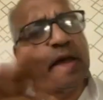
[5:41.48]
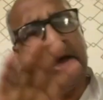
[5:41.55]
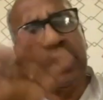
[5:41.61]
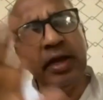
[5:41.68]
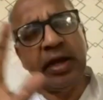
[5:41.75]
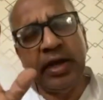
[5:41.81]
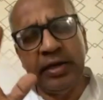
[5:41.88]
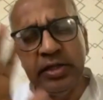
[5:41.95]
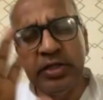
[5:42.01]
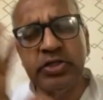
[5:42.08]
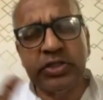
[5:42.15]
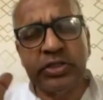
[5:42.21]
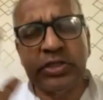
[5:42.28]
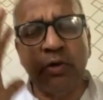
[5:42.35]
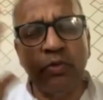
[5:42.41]
Agreed. This
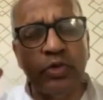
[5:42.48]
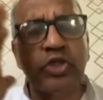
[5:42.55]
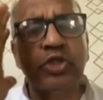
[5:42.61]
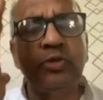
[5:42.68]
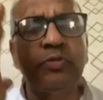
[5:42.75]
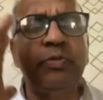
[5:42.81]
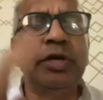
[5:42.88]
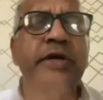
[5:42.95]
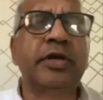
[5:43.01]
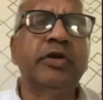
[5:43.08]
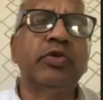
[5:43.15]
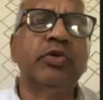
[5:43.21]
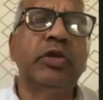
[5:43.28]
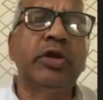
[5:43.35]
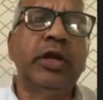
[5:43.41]
sounds better
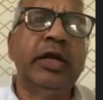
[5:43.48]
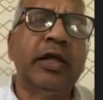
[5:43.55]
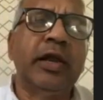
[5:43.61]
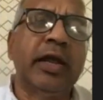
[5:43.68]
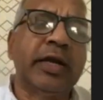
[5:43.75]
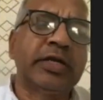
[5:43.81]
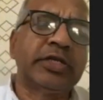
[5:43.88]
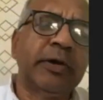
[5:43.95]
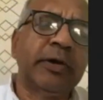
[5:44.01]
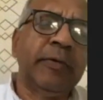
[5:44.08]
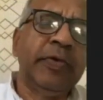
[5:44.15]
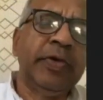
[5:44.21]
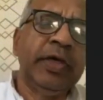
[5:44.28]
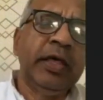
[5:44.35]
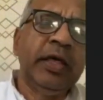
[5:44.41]
to the intellect.
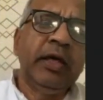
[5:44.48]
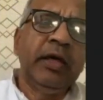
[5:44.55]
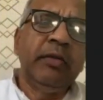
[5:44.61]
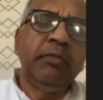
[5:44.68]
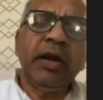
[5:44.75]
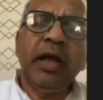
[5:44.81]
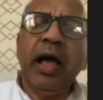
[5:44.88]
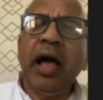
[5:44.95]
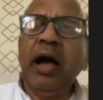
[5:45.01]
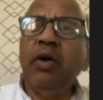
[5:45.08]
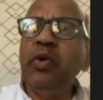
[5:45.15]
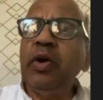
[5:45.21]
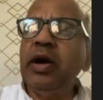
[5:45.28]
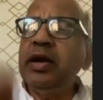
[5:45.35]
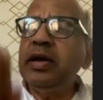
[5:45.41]
But how
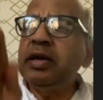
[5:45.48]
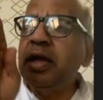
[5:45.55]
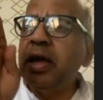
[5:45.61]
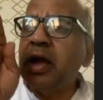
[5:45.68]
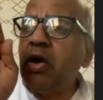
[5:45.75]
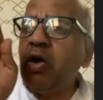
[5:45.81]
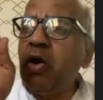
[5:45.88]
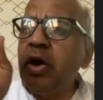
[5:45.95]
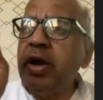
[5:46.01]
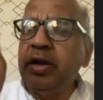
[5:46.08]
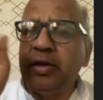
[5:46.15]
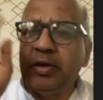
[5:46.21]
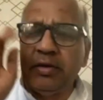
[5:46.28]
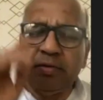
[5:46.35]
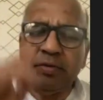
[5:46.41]
a dacoit,
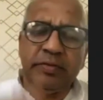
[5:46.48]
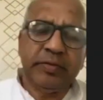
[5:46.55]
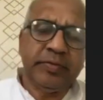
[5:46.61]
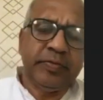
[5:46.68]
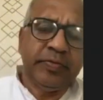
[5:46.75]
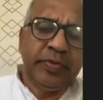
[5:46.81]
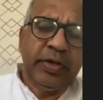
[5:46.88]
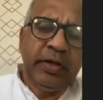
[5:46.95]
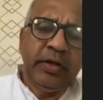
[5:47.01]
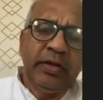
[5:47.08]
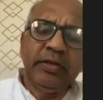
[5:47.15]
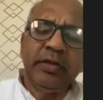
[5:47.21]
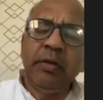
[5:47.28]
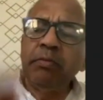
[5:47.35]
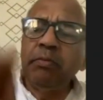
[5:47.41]

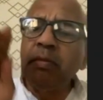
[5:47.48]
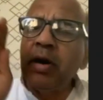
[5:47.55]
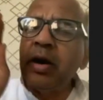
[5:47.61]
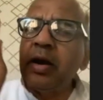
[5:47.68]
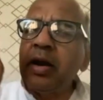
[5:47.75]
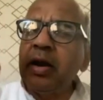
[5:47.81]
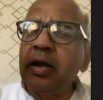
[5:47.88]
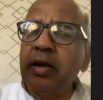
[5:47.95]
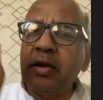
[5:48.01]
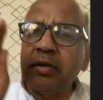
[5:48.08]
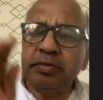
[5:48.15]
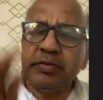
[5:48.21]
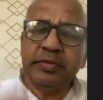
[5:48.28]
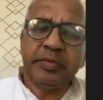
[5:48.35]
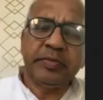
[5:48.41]
the murderer,
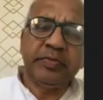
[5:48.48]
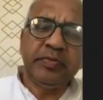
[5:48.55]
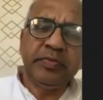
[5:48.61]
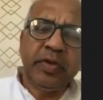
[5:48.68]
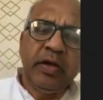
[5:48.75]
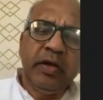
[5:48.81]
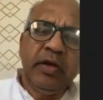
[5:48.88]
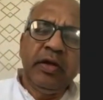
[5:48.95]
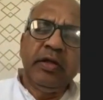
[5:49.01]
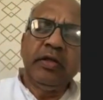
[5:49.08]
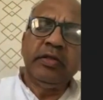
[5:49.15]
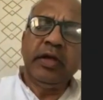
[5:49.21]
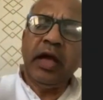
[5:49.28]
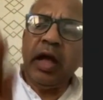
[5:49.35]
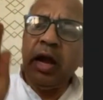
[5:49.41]

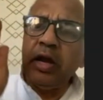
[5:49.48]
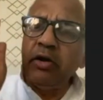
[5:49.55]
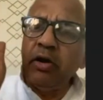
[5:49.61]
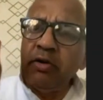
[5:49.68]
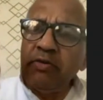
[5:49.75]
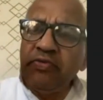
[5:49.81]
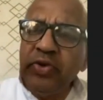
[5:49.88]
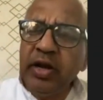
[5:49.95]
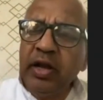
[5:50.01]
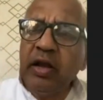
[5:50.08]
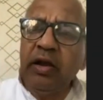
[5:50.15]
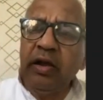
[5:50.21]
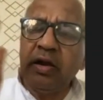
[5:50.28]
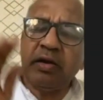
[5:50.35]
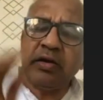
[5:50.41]
the Adolf
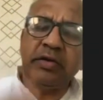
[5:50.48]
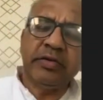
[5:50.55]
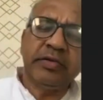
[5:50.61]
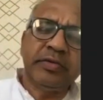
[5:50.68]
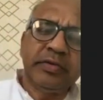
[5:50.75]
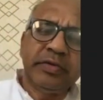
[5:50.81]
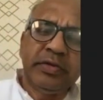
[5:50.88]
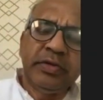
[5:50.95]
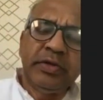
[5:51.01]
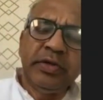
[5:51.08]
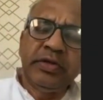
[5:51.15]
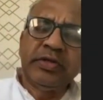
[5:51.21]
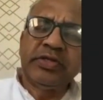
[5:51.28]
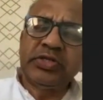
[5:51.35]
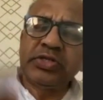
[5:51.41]
Hitler,
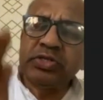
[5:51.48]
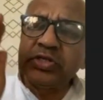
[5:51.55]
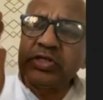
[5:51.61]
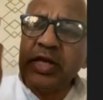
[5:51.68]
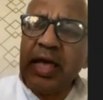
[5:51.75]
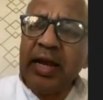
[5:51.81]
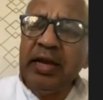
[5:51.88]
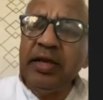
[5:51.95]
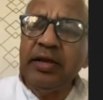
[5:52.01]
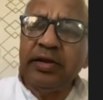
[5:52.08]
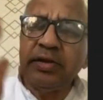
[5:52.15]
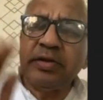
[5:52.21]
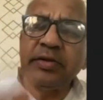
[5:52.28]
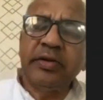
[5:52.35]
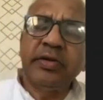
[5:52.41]

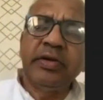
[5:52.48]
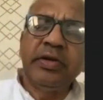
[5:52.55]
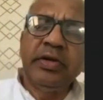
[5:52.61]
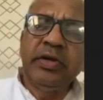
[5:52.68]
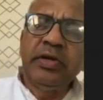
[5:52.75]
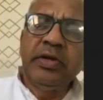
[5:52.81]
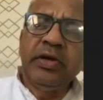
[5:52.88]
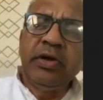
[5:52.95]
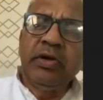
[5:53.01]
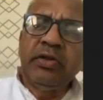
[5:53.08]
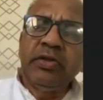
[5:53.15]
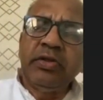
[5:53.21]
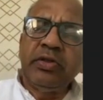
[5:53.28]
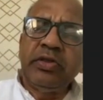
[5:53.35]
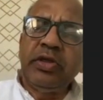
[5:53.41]
Stalin,
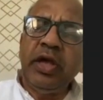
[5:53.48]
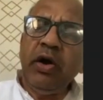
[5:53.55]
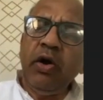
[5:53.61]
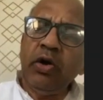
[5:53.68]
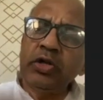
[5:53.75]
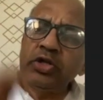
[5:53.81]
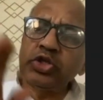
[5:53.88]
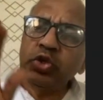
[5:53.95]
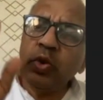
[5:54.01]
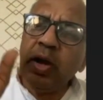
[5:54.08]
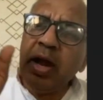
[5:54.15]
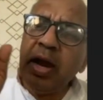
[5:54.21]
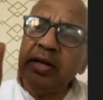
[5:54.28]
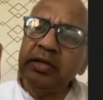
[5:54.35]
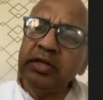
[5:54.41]
they also
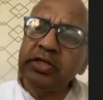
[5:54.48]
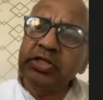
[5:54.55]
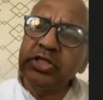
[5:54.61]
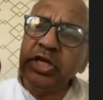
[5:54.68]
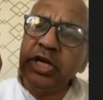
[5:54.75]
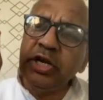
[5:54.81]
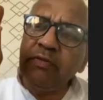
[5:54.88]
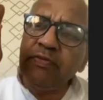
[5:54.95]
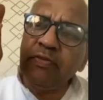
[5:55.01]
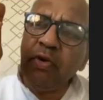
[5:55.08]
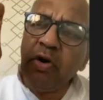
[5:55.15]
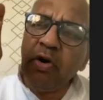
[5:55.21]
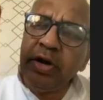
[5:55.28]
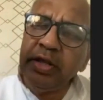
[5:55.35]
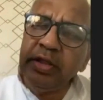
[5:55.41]
had the seed of
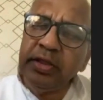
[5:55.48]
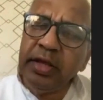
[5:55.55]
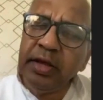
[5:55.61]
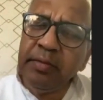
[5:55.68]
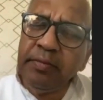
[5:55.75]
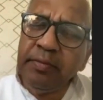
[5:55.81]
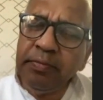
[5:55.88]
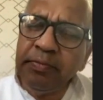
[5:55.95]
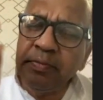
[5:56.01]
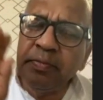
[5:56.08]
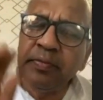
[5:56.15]
Lord in them?